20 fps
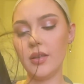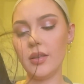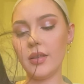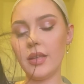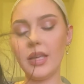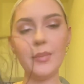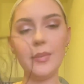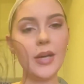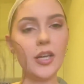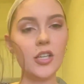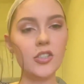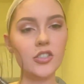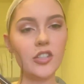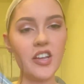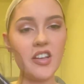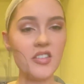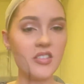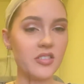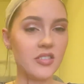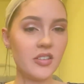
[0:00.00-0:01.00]
email
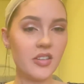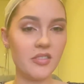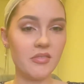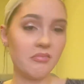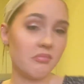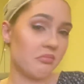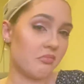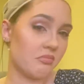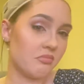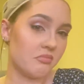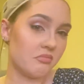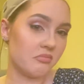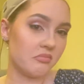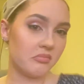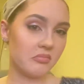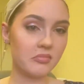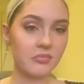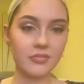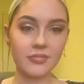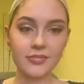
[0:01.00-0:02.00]
address, so
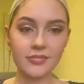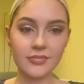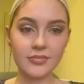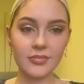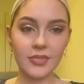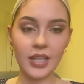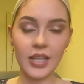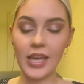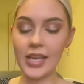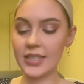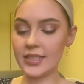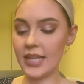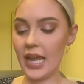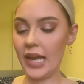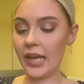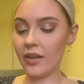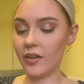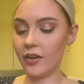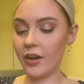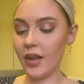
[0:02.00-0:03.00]
hit
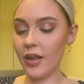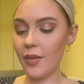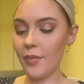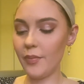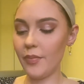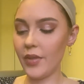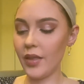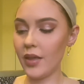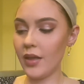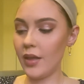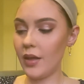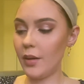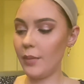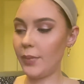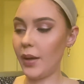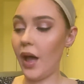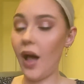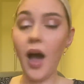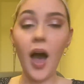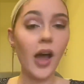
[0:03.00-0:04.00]
Taylor up.
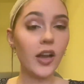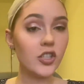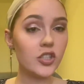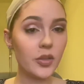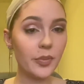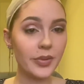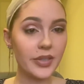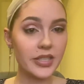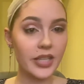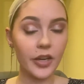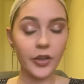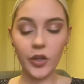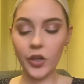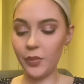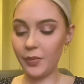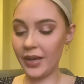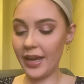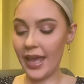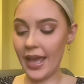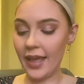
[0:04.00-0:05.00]
But 100%
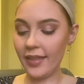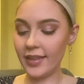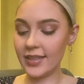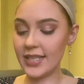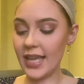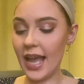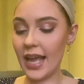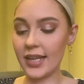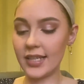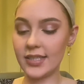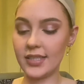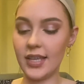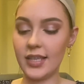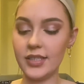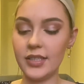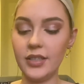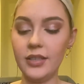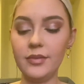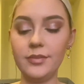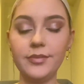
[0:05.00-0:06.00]
human hair, the tag says
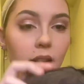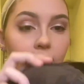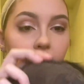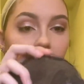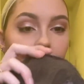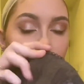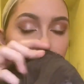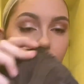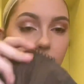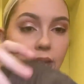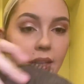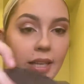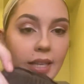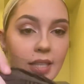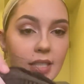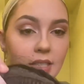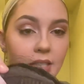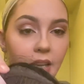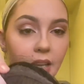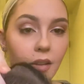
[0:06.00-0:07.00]
it. That's what the
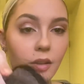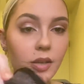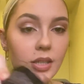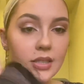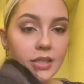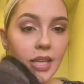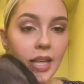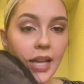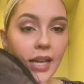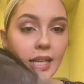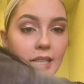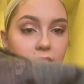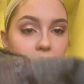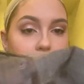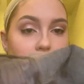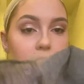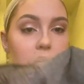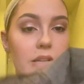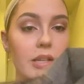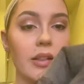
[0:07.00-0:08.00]
inside looks like. It's
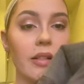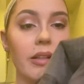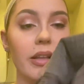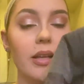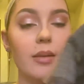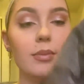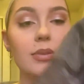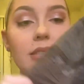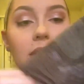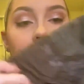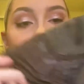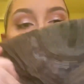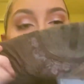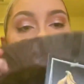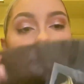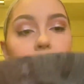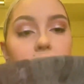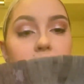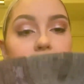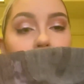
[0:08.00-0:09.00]
got your clips, it's
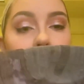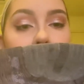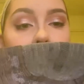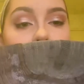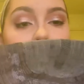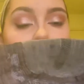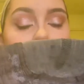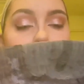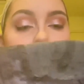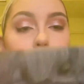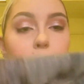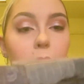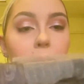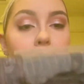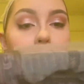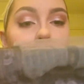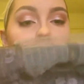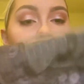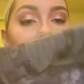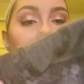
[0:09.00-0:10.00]
got the tightening
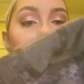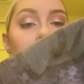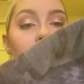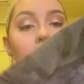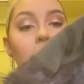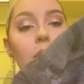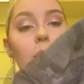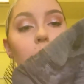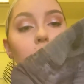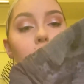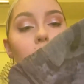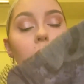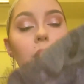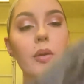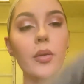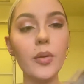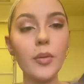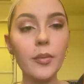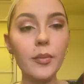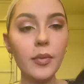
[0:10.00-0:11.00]
band at the
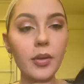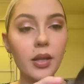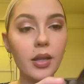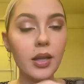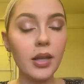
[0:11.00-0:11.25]
bottom.